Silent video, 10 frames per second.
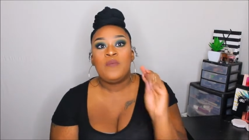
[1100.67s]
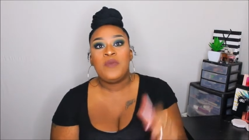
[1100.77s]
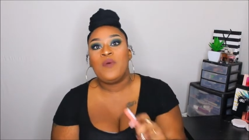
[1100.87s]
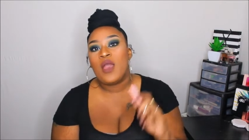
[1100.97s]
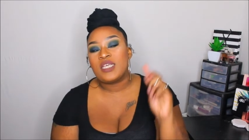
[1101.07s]

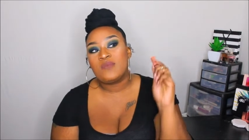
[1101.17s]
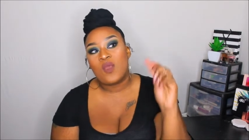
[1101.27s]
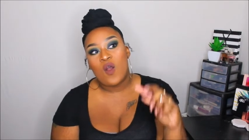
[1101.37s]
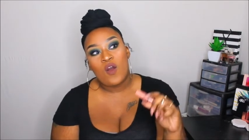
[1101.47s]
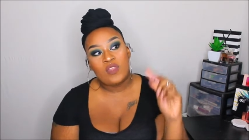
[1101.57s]
People ask me
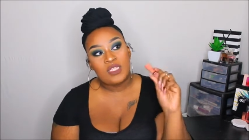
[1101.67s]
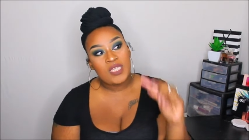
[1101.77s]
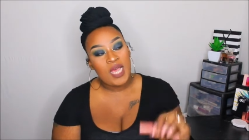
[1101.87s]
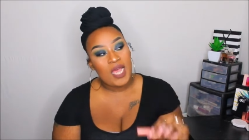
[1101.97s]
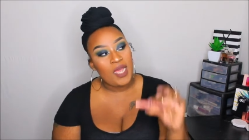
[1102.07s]
all the
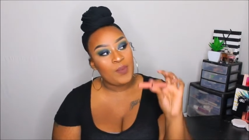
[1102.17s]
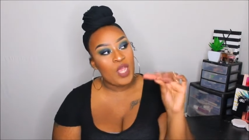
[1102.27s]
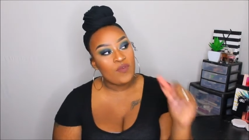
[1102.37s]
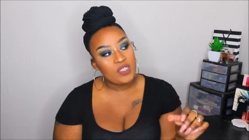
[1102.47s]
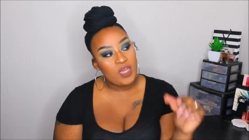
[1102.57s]
time,
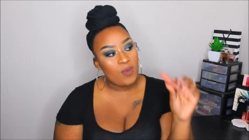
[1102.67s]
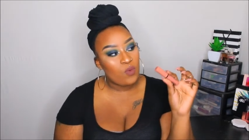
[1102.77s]
every time